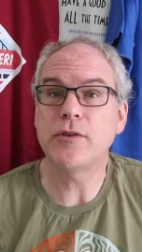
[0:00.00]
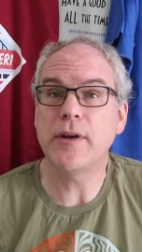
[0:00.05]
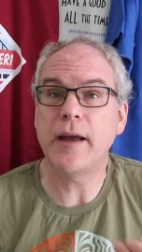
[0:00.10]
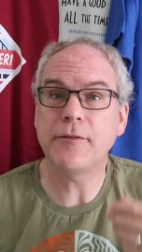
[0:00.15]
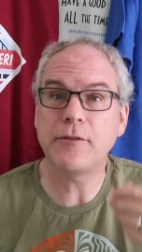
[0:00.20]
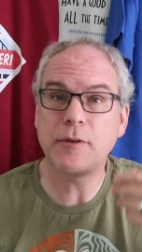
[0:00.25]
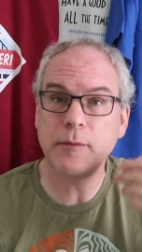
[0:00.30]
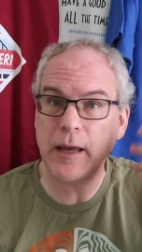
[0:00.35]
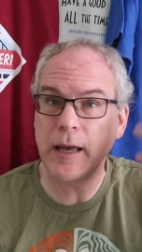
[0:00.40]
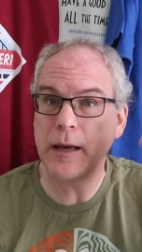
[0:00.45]
You
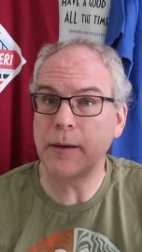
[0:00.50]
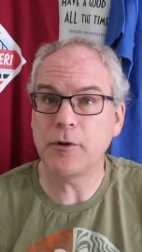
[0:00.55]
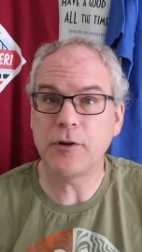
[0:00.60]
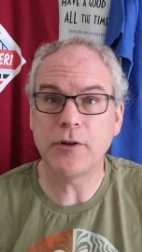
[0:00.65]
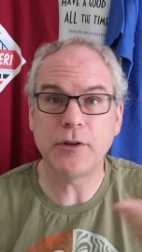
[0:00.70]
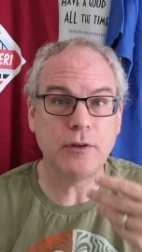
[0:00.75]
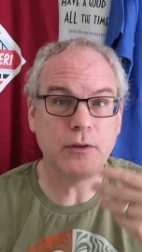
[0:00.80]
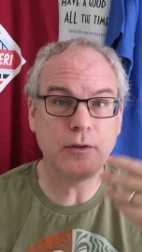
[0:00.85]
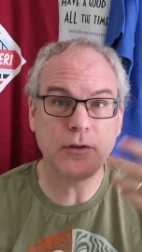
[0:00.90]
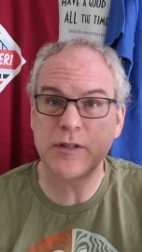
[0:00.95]
have to be able
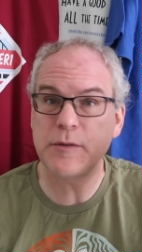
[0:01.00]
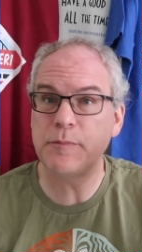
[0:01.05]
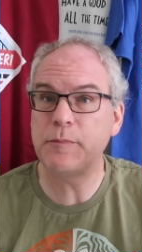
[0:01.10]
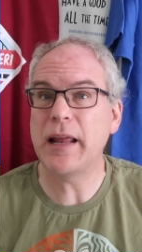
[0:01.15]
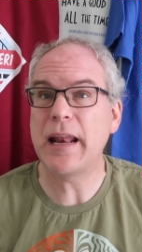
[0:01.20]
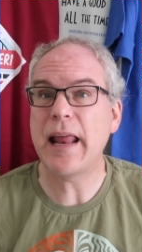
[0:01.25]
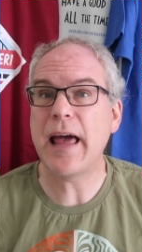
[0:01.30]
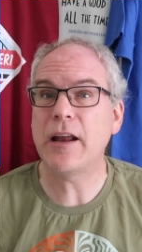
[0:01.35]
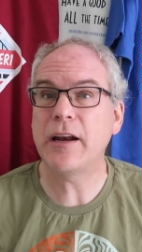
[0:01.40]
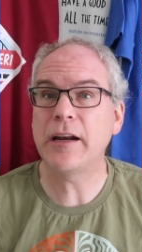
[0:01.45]
to
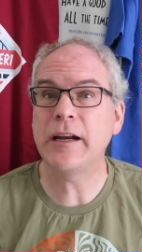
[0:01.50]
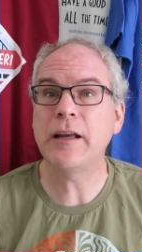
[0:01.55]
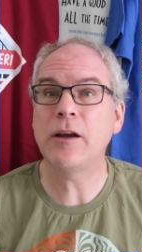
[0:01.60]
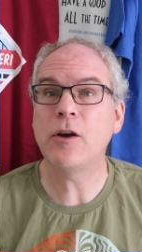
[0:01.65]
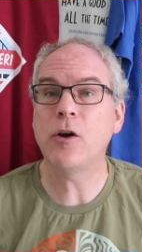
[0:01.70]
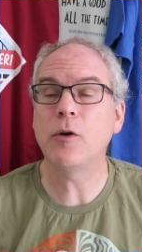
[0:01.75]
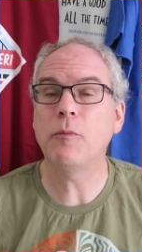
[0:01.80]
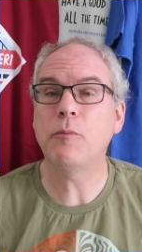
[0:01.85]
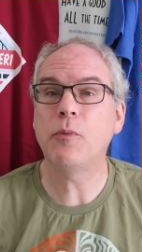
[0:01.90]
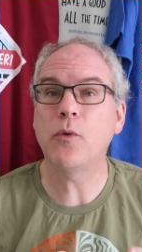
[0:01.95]
spit out any
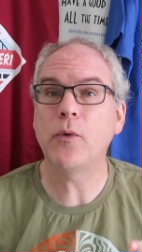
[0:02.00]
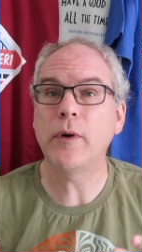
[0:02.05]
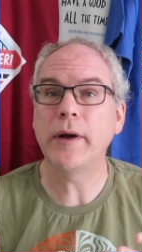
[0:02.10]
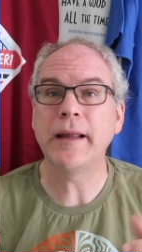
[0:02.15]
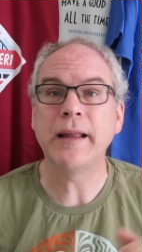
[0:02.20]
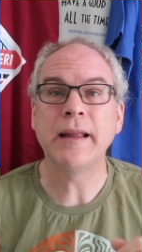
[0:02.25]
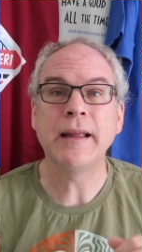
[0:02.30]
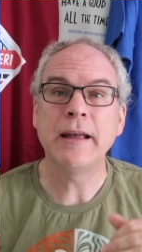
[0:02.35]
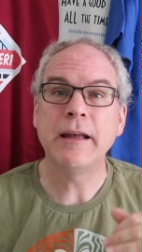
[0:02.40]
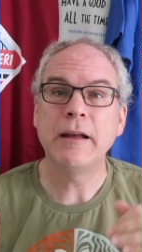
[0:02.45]
Holdpoint.